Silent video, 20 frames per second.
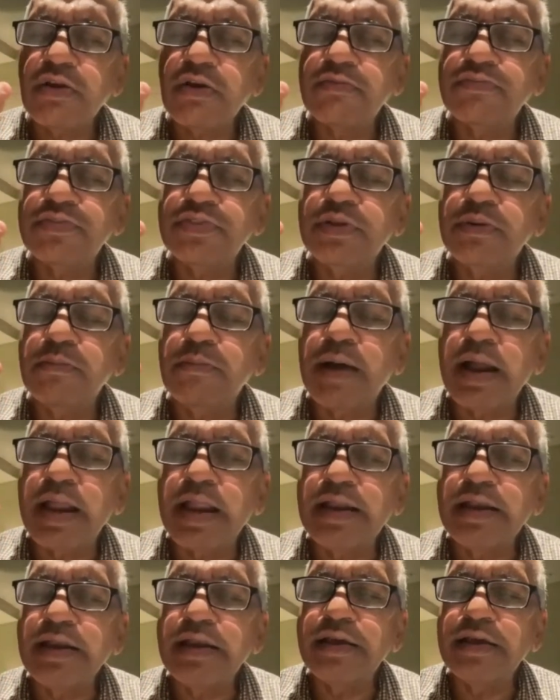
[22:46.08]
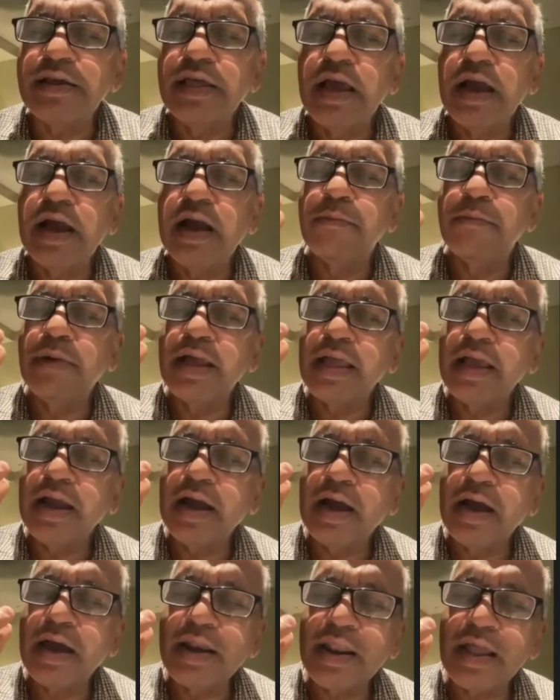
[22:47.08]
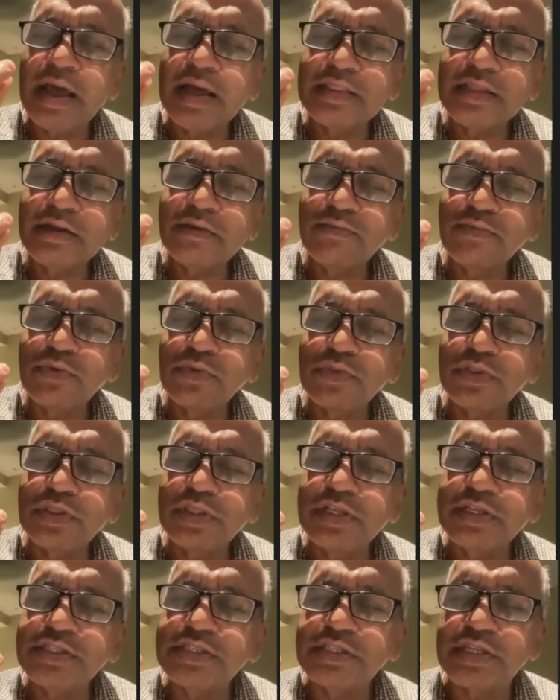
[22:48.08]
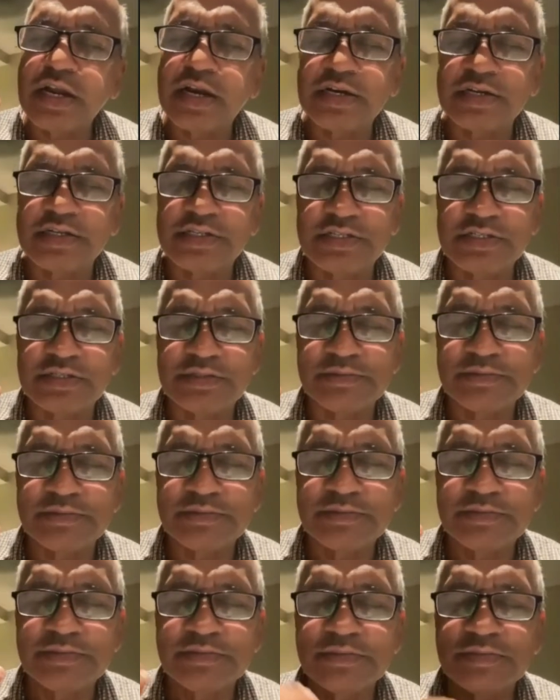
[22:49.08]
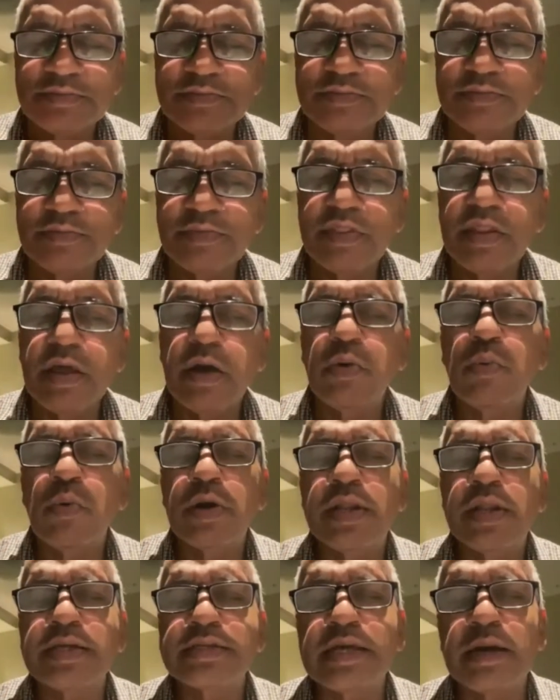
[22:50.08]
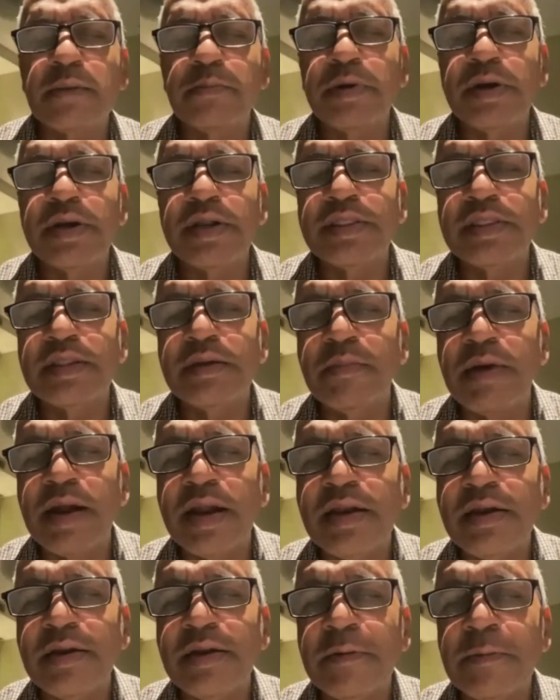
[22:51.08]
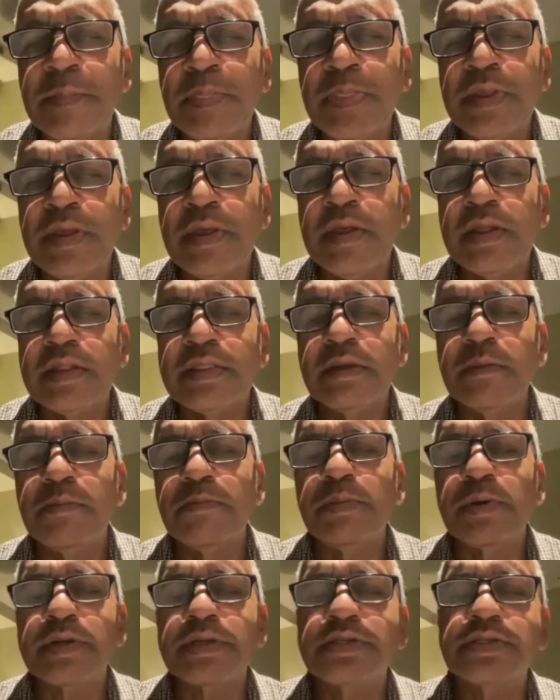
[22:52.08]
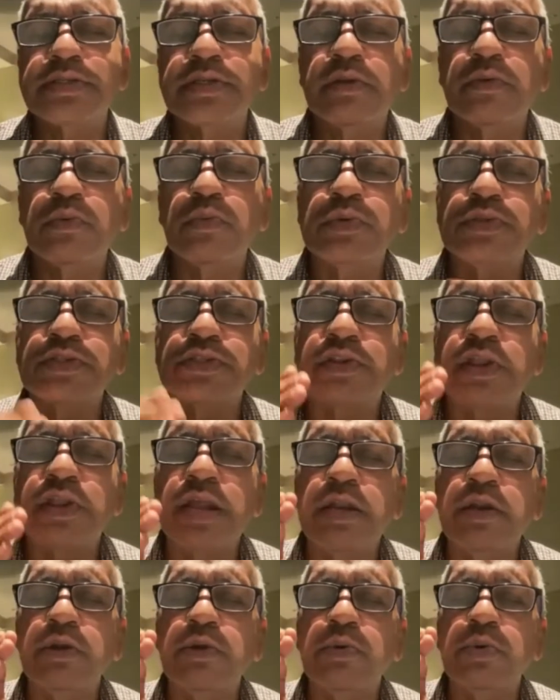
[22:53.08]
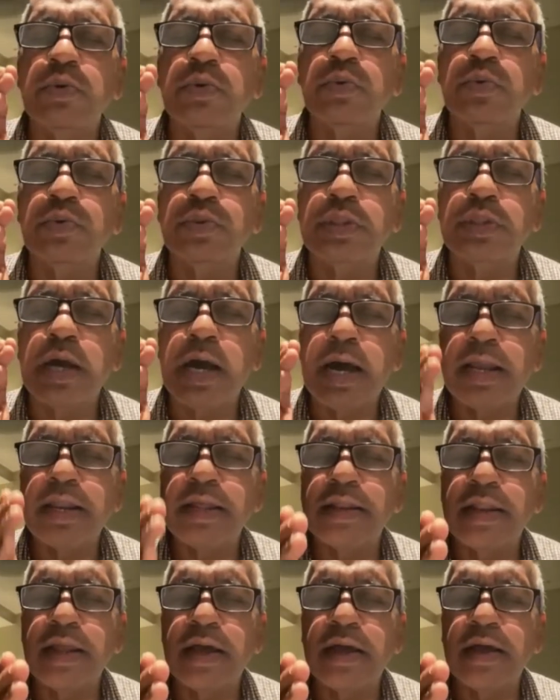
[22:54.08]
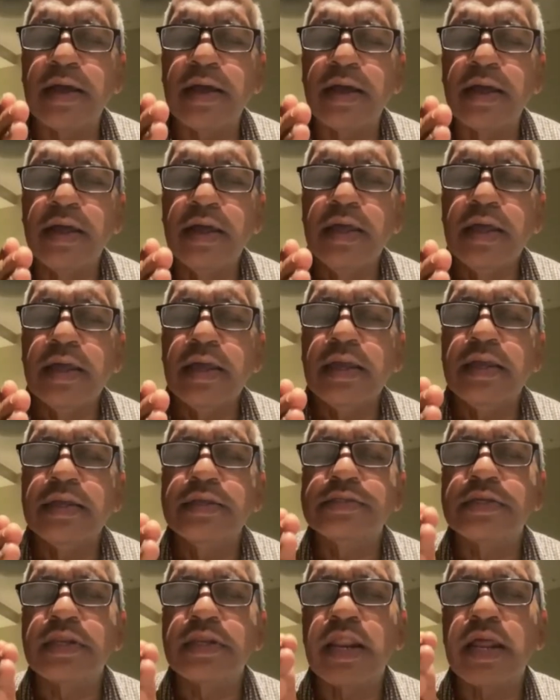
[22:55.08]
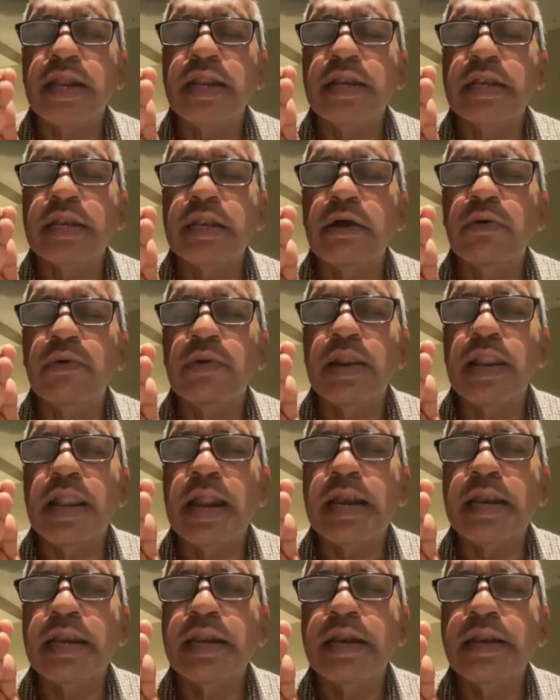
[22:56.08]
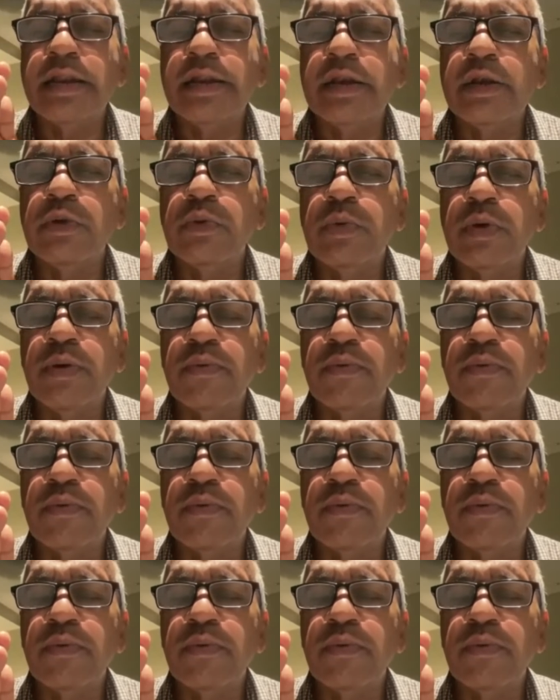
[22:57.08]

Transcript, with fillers: of the mind by another vritti starts. Now, what has happened in the mind? the person who is trying to do dharana is right now landed into a